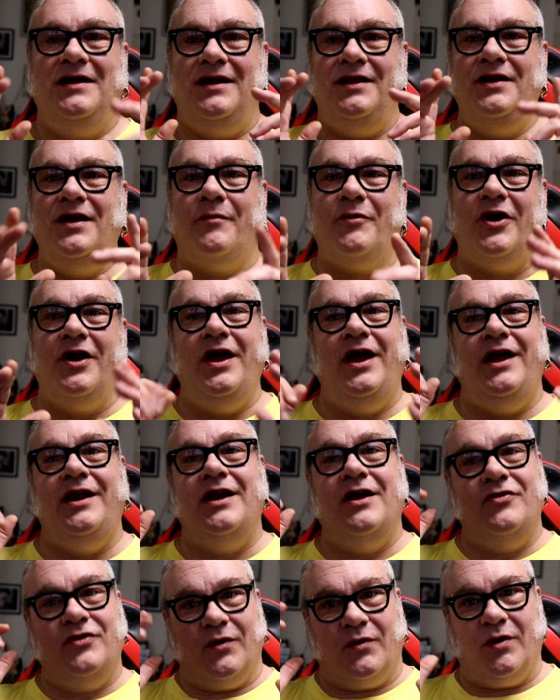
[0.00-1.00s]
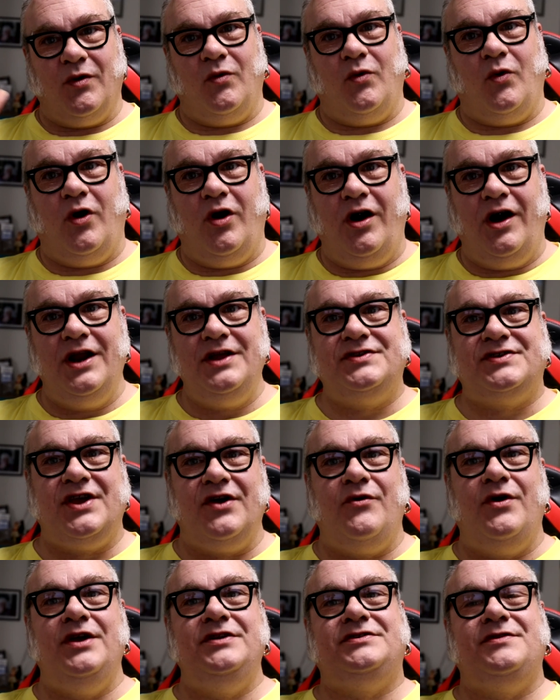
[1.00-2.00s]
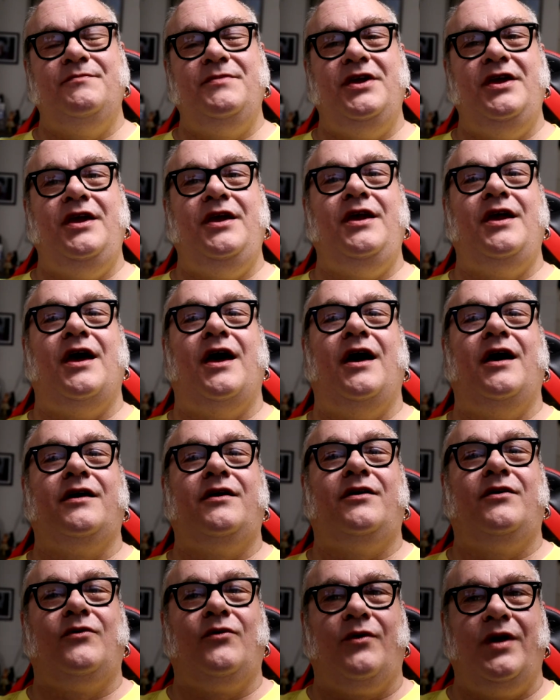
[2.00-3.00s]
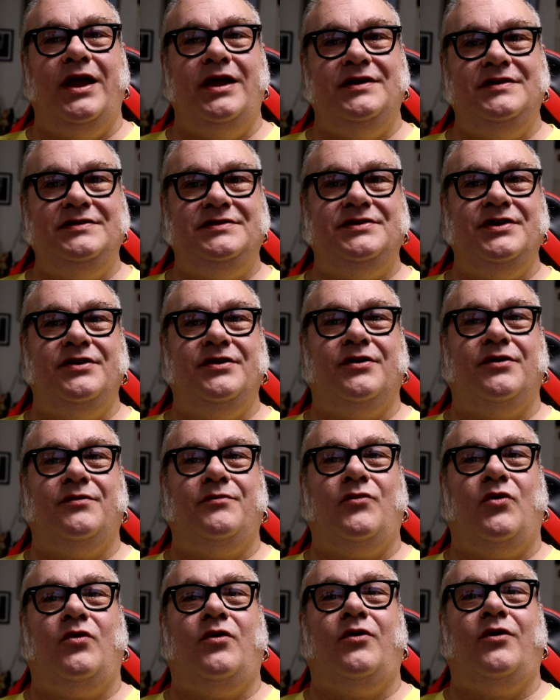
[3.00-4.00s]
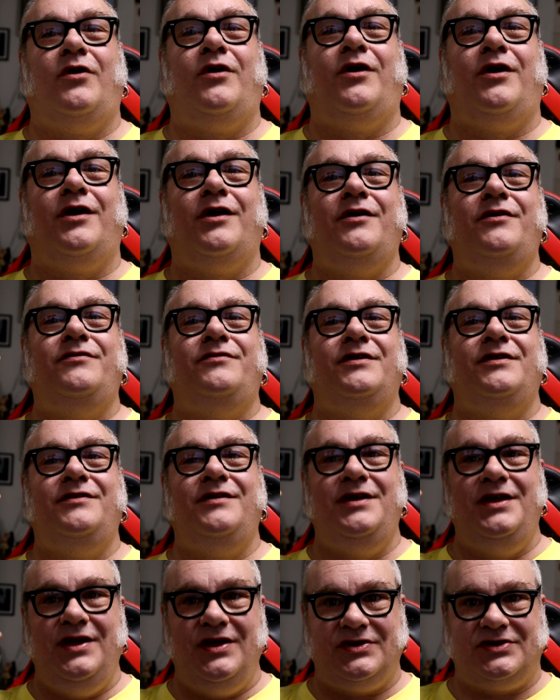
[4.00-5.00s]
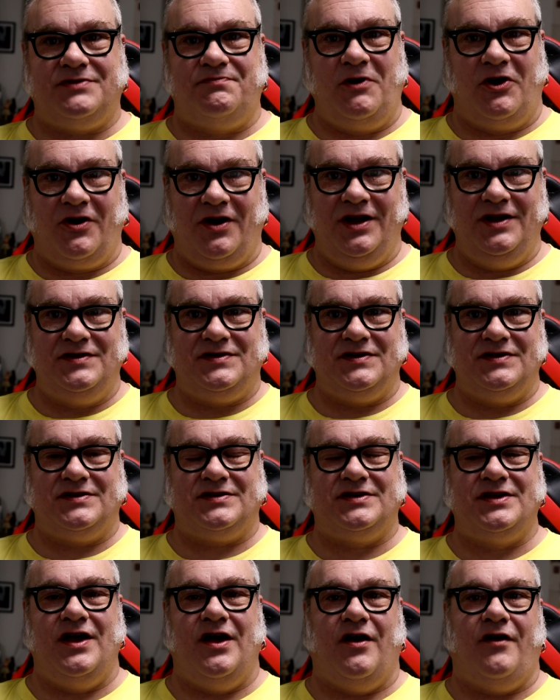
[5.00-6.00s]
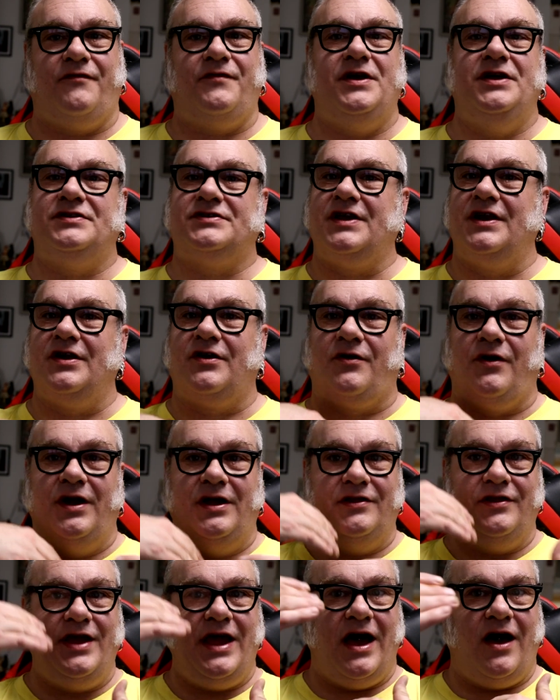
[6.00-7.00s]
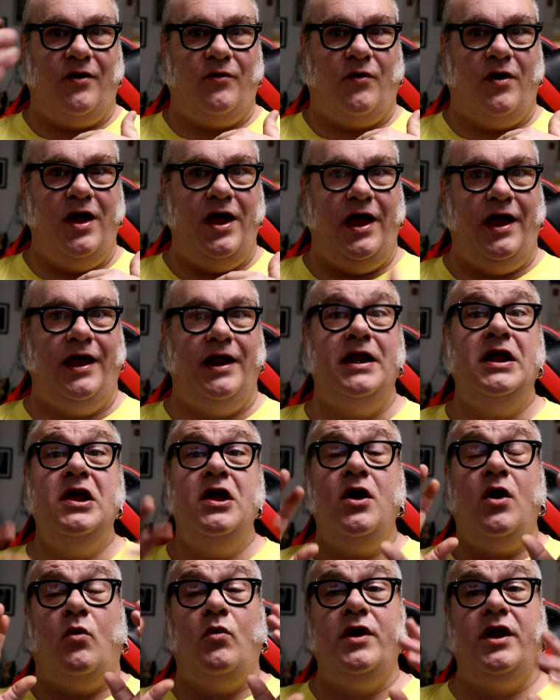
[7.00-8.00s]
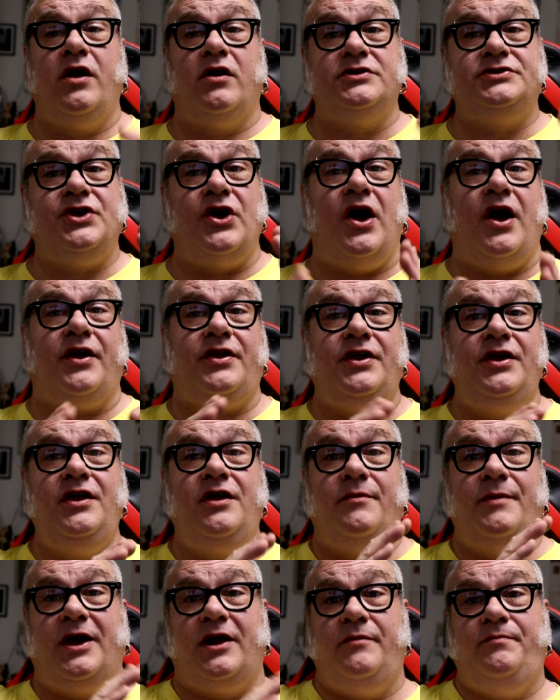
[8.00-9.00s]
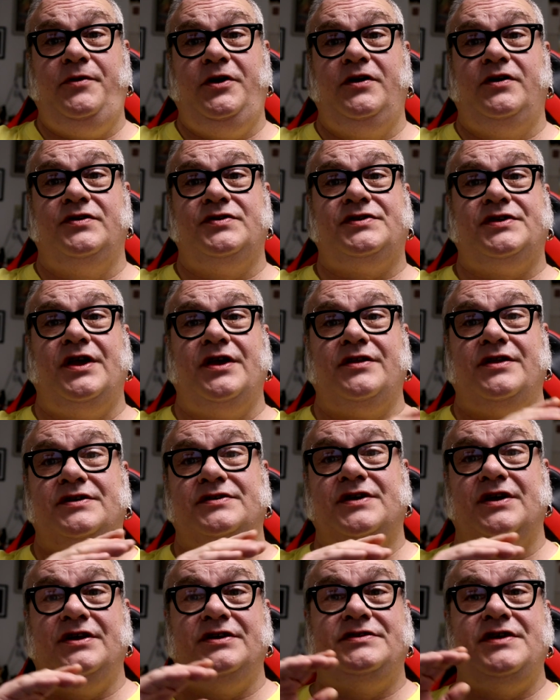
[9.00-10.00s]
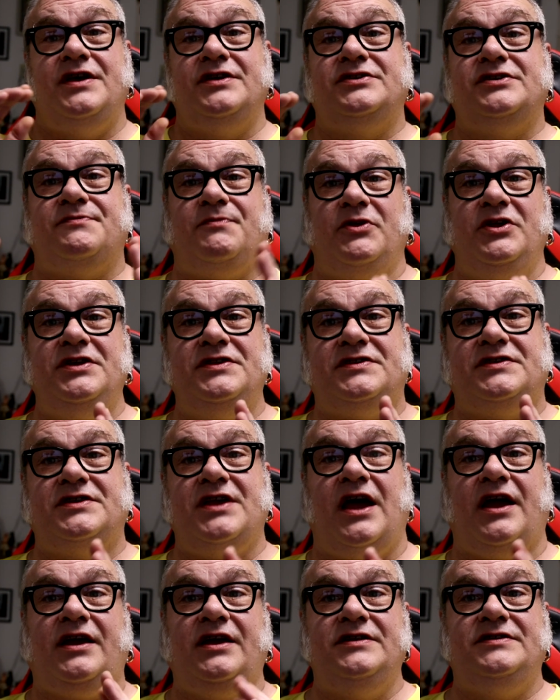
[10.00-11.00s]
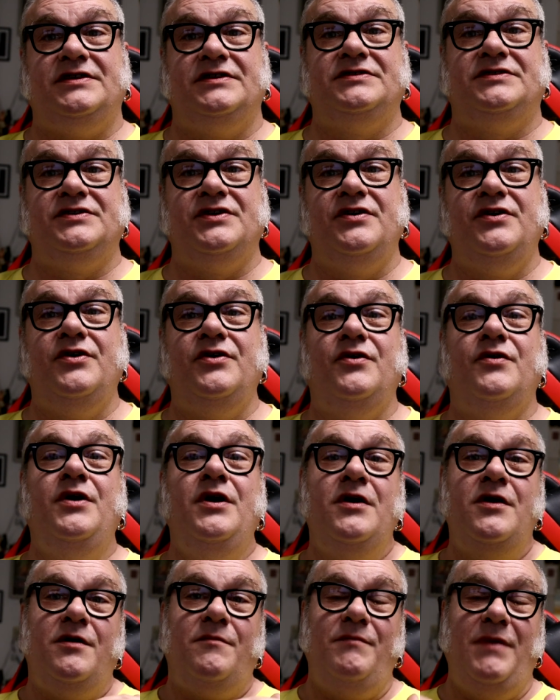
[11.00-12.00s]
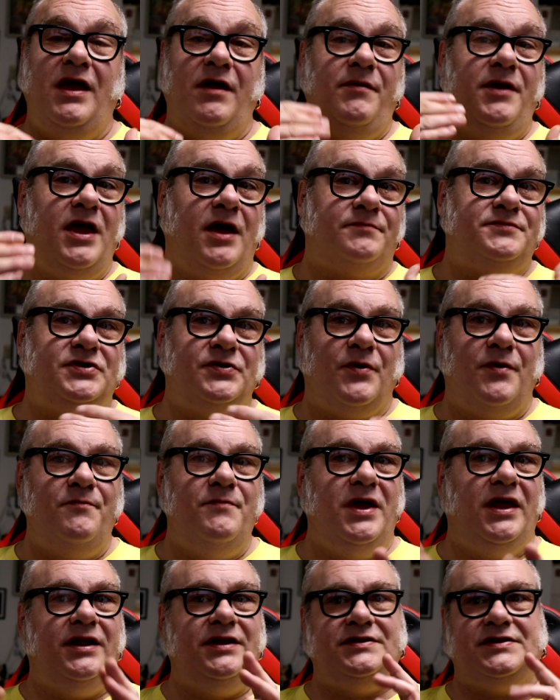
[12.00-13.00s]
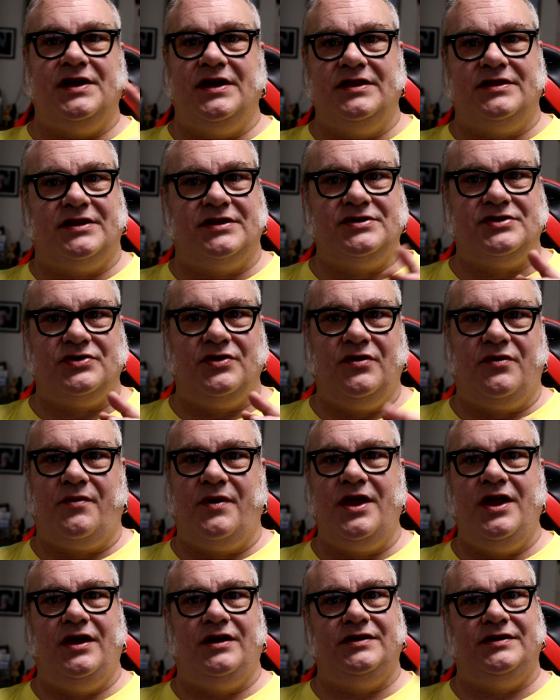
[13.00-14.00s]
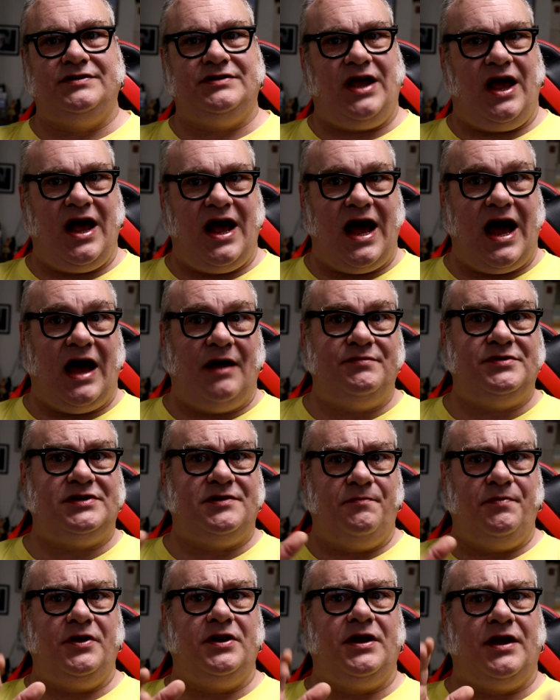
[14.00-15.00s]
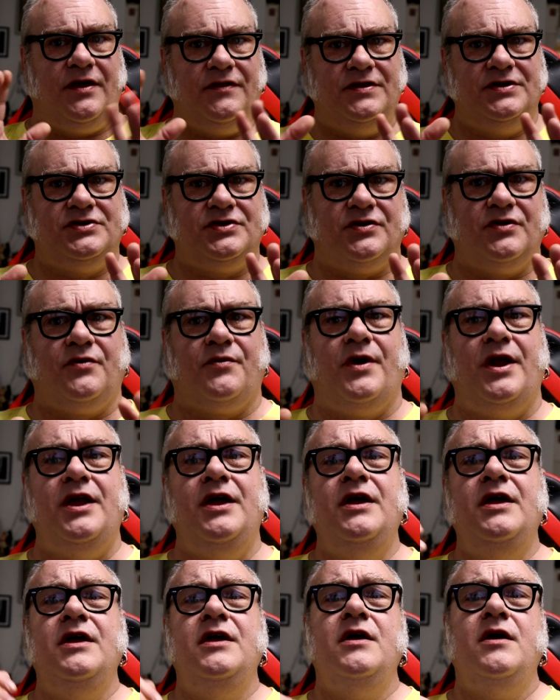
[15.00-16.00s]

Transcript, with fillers: Number eight, the reward is going to be a great deal more than the experience itself. It's going to greatly outweigh it. We are talking about a piercing that's going to take split second to do, maybe up to a minute to get the jewelry in, tops, depending on the jewelry